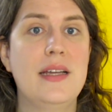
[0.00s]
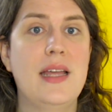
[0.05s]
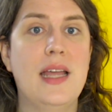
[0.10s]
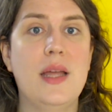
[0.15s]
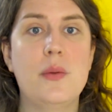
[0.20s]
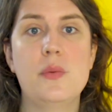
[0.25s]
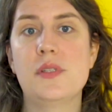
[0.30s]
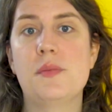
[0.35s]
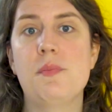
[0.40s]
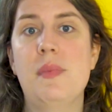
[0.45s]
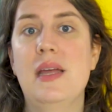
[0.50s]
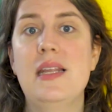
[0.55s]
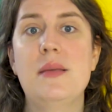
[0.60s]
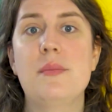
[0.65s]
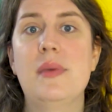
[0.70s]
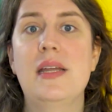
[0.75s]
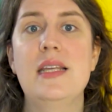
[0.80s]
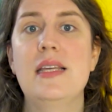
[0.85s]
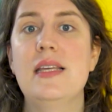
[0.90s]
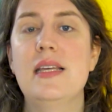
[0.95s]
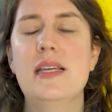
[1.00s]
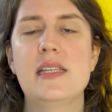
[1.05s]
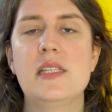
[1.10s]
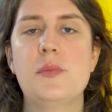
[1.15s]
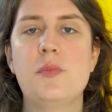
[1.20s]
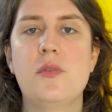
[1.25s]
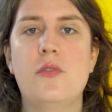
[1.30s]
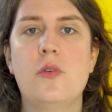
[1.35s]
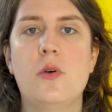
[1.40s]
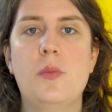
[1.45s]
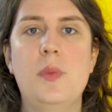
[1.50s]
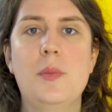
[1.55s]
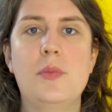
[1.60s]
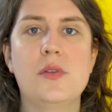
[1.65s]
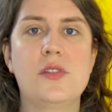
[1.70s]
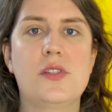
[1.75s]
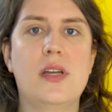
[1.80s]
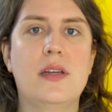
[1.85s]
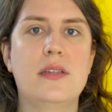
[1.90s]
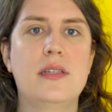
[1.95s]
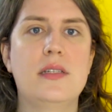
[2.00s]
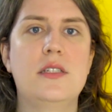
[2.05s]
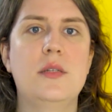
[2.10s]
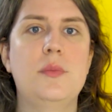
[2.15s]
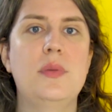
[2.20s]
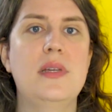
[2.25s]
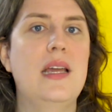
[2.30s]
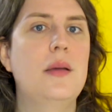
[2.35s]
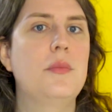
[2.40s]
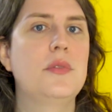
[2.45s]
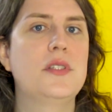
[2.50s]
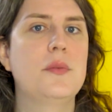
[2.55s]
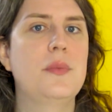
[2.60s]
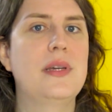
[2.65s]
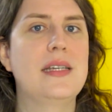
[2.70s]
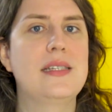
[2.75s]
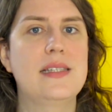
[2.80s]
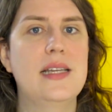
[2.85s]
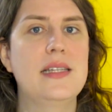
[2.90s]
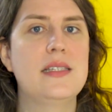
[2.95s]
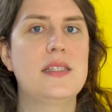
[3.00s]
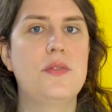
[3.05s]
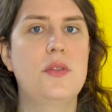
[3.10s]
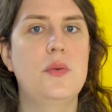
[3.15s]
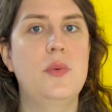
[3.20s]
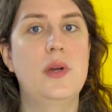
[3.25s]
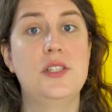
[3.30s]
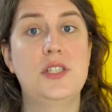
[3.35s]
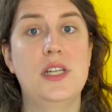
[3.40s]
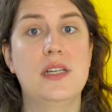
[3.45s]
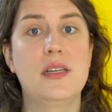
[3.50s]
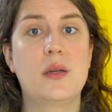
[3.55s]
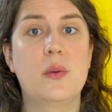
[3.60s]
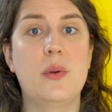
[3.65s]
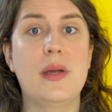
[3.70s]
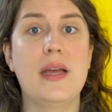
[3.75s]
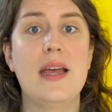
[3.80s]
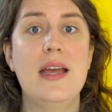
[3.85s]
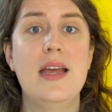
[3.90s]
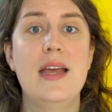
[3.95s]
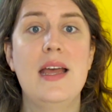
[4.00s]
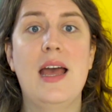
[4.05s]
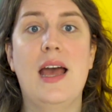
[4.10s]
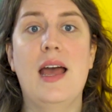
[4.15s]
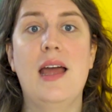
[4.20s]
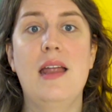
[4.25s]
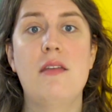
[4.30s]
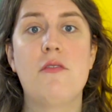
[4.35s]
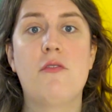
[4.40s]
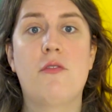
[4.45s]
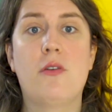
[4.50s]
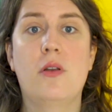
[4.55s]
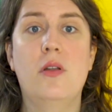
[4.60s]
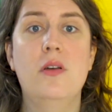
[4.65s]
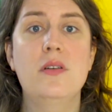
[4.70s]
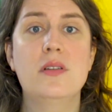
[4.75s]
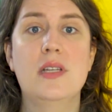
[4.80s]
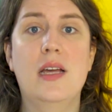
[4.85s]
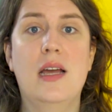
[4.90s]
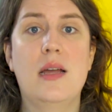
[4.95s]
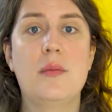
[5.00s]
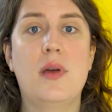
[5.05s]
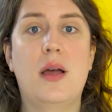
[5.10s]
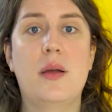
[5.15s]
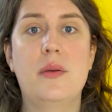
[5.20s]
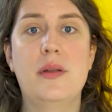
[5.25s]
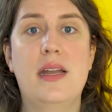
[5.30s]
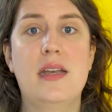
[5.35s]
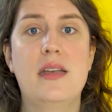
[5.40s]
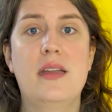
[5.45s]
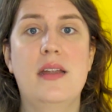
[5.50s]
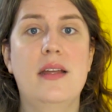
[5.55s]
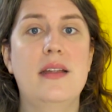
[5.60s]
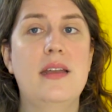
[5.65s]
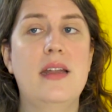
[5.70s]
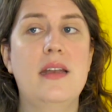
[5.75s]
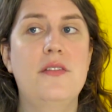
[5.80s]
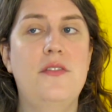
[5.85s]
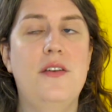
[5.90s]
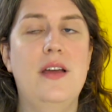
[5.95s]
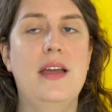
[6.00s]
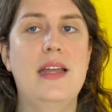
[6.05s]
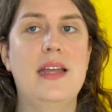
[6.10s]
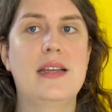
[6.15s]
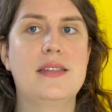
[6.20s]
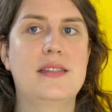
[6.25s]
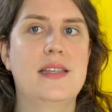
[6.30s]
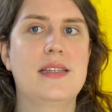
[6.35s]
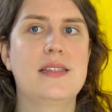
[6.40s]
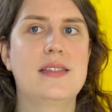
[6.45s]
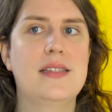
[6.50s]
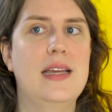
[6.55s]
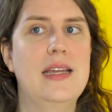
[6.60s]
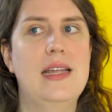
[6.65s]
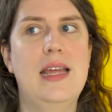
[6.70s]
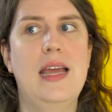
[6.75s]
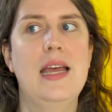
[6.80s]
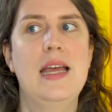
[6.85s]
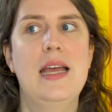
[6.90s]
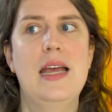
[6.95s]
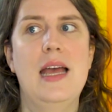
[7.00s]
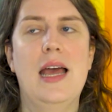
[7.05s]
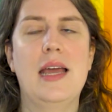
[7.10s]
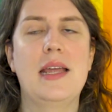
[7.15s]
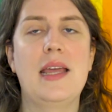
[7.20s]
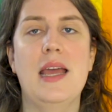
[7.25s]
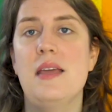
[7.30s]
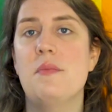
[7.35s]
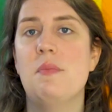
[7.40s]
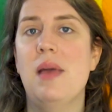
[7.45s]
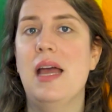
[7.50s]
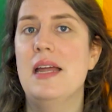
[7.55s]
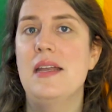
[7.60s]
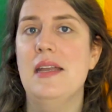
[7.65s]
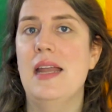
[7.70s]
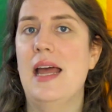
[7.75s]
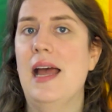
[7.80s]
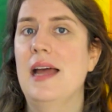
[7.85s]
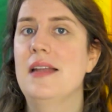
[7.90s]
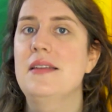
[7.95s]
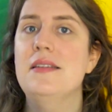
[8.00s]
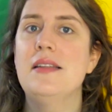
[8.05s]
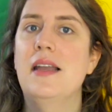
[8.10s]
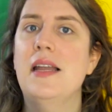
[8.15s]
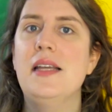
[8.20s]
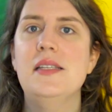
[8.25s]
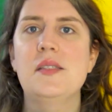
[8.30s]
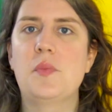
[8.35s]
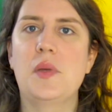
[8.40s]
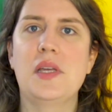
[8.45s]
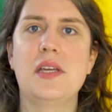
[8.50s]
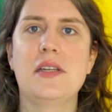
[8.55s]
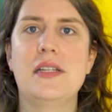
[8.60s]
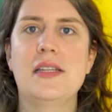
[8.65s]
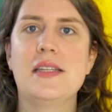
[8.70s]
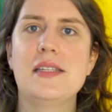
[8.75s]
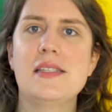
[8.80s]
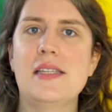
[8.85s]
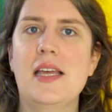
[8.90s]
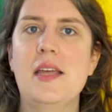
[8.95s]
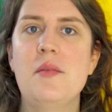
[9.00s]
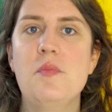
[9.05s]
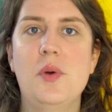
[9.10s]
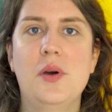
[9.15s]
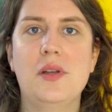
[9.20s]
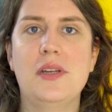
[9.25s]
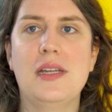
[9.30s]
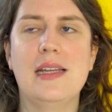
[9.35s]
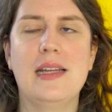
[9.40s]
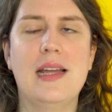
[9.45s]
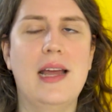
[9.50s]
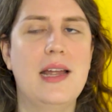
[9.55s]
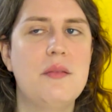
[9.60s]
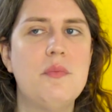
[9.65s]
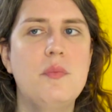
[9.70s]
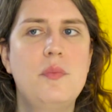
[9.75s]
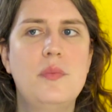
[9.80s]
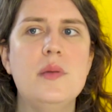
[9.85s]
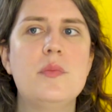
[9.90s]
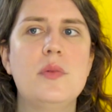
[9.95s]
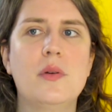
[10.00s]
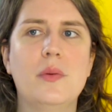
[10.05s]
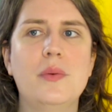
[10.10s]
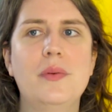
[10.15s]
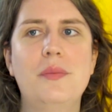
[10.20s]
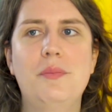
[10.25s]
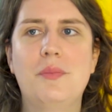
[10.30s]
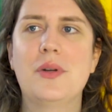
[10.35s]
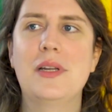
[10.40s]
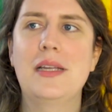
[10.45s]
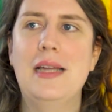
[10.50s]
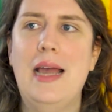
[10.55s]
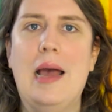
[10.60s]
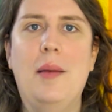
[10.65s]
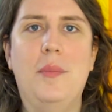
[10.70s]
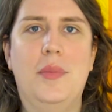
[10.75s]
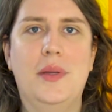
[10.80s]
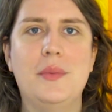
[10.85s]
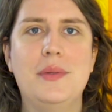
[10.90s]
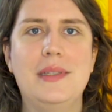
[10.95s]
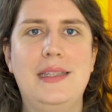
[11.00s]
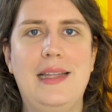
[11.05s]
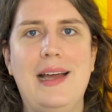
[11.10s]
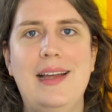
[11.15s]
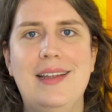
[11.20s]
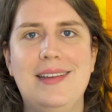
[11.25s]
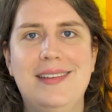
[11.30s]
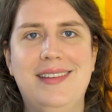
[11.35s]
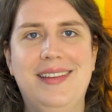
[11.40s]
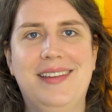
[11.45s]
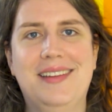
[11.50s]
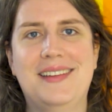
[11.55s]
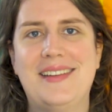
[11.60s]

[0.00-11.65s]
It was many, many years before people started to be able to make sense of the word genderqueer, and for a long time I would identify as things like a gay man and a lesbian in the same body, and people were pretty happy with that.